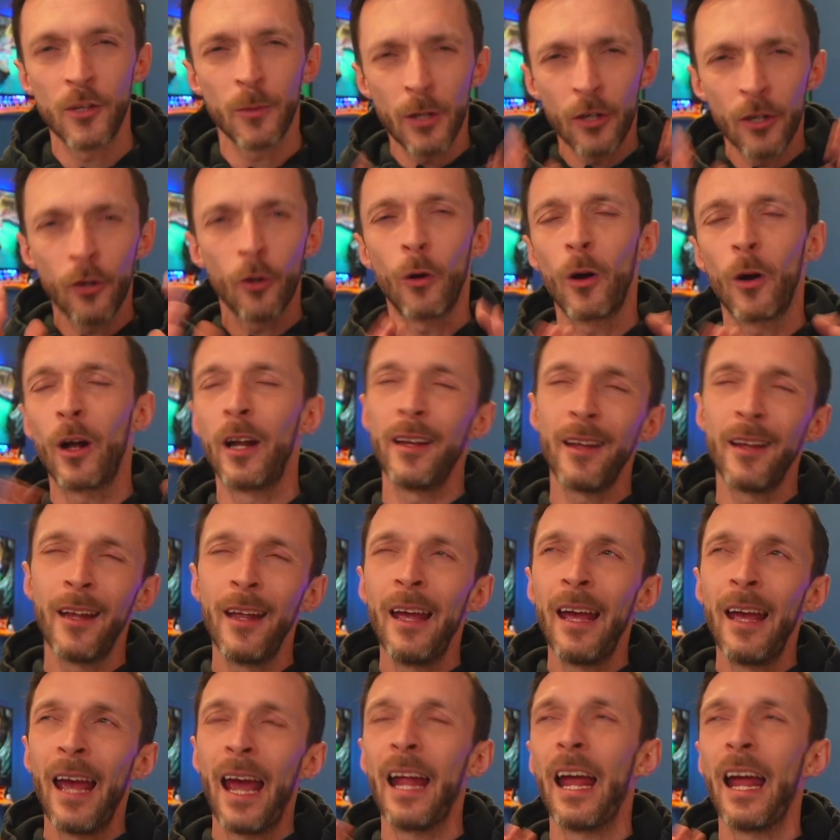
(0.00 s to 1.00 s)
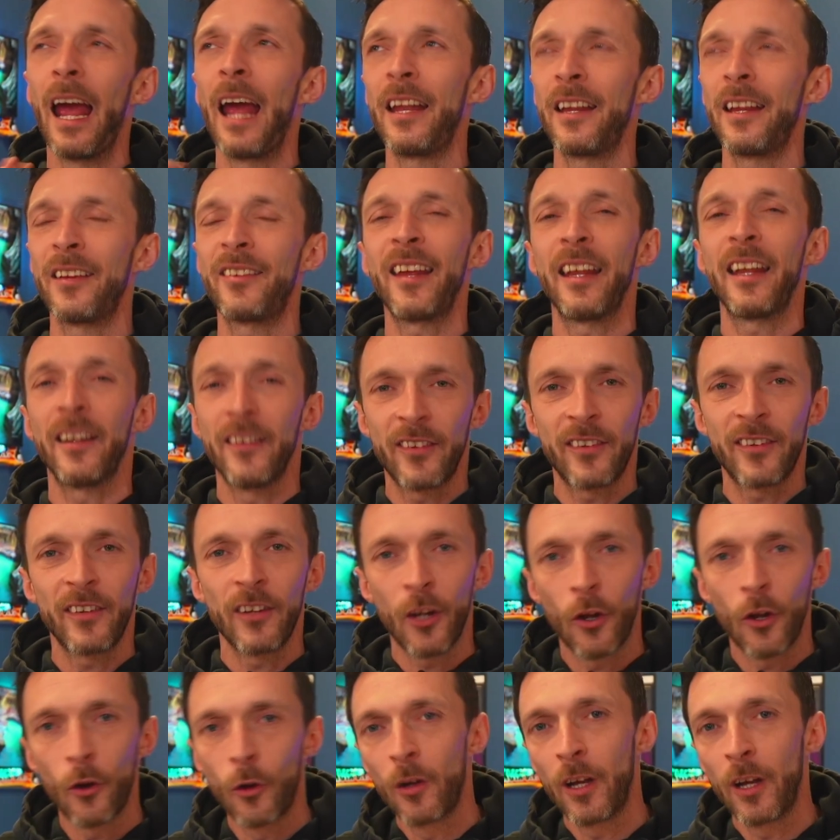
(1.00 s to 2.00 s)
When you're, in a sense,
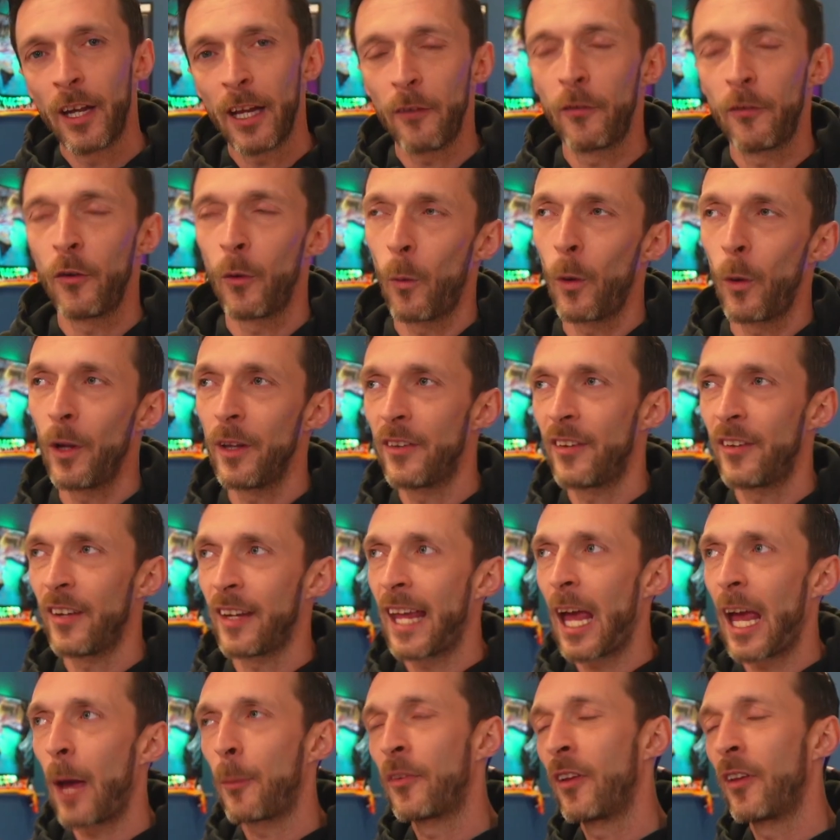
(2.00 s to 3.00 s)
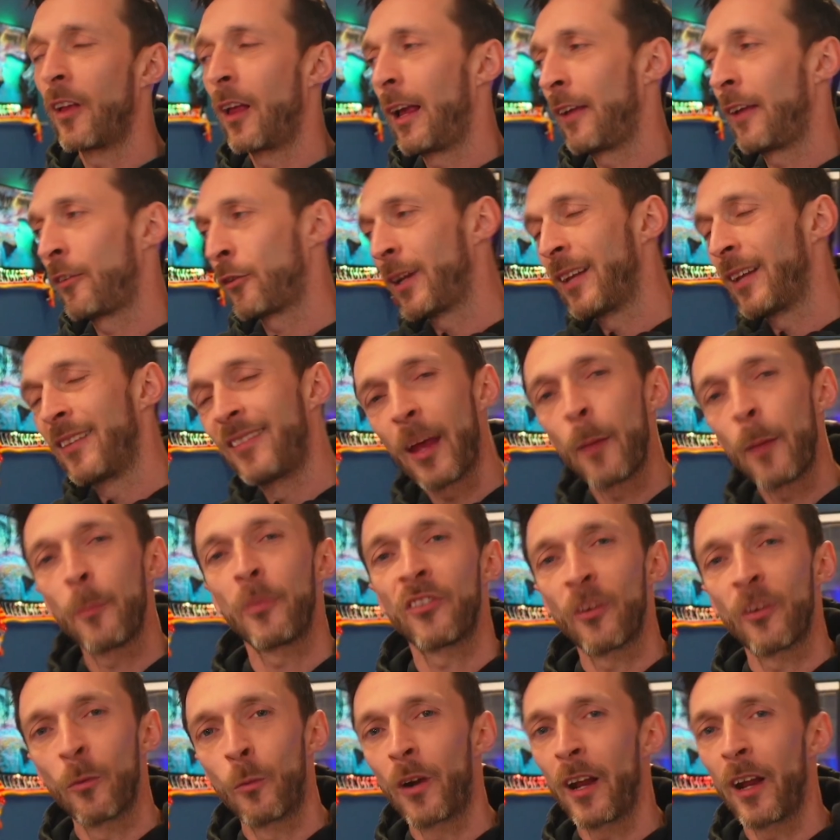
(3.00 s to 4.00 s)
like if you're wanting to capitalize on a dip
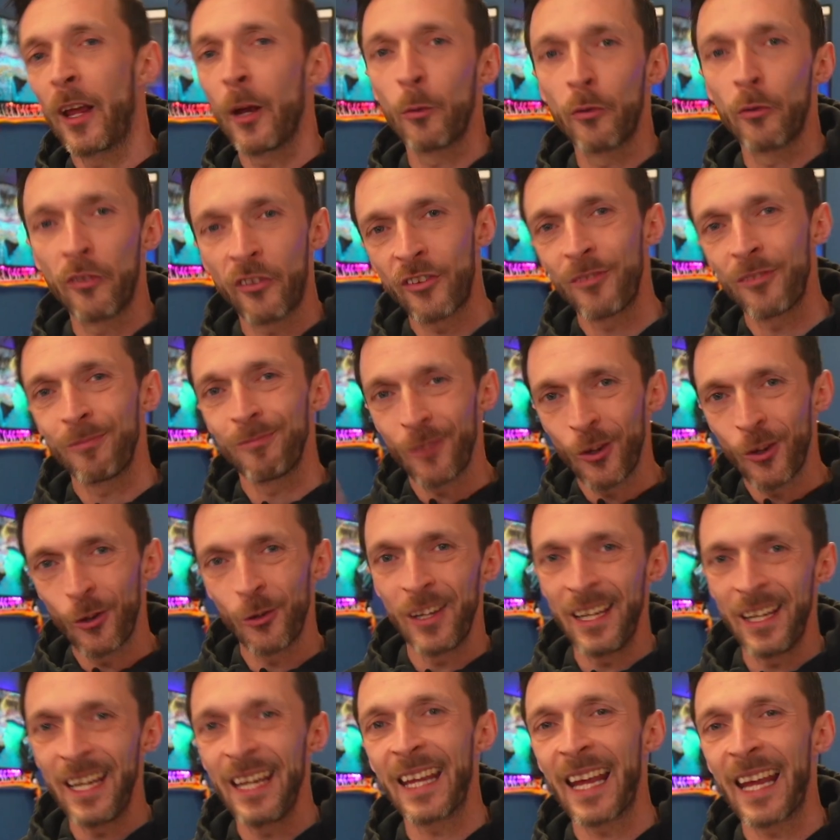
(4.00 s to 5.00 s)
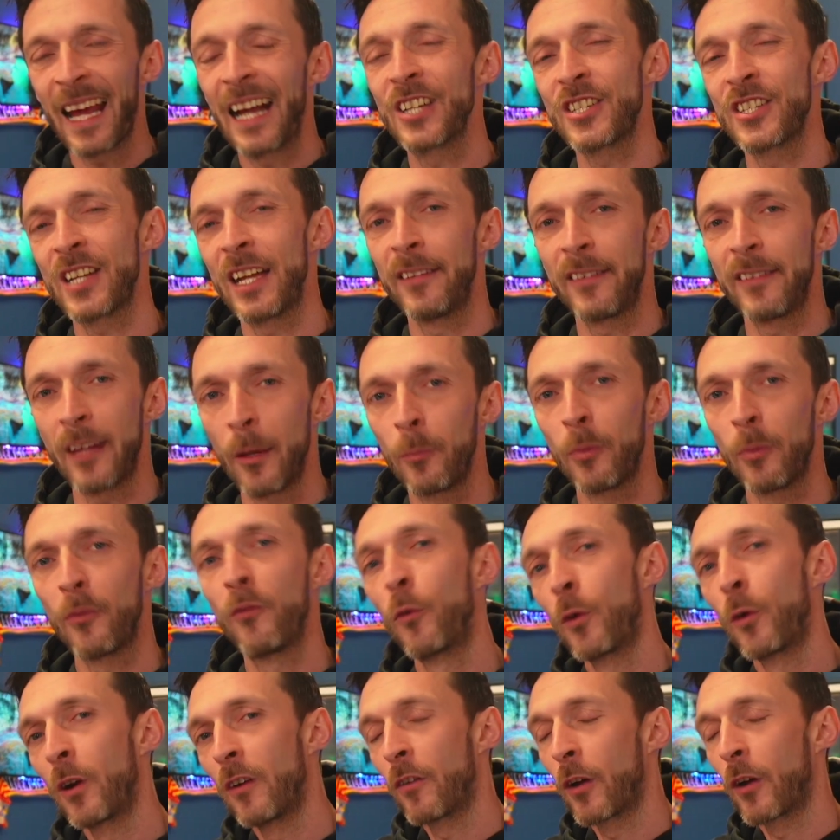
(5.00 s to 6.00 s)
somewhere else, you need to catch that dip
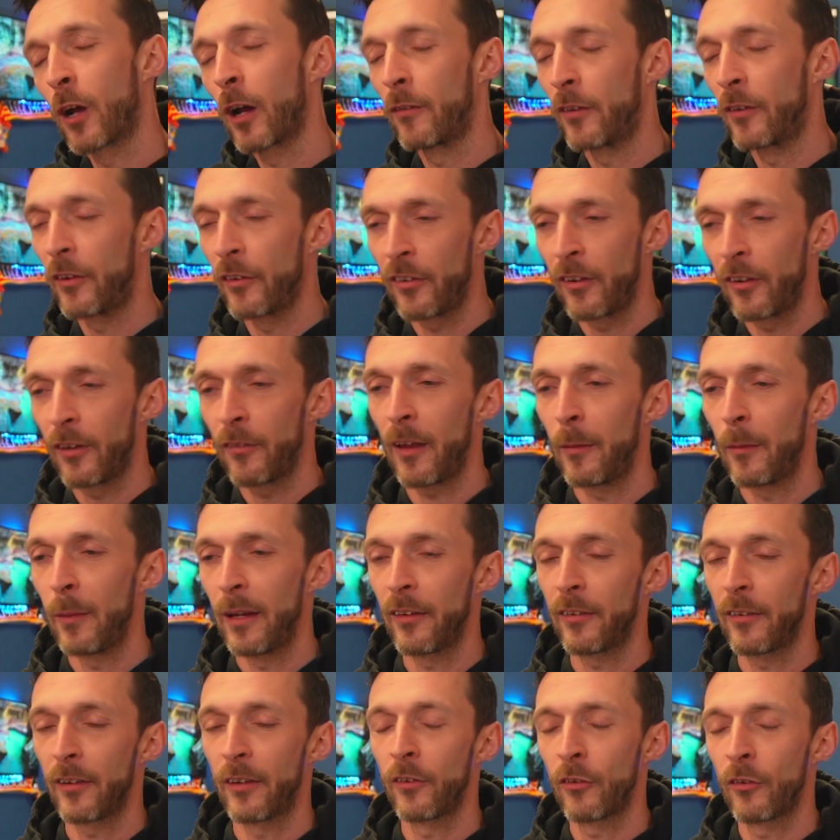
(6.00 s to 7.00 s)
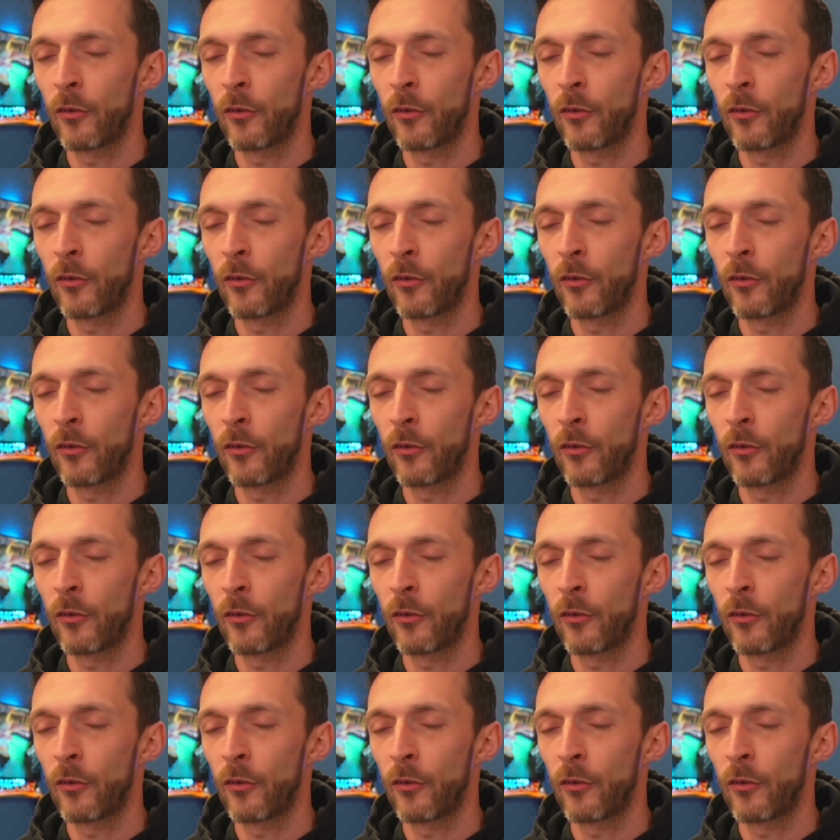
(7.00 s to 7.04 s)
before it recovers, if that makes sense.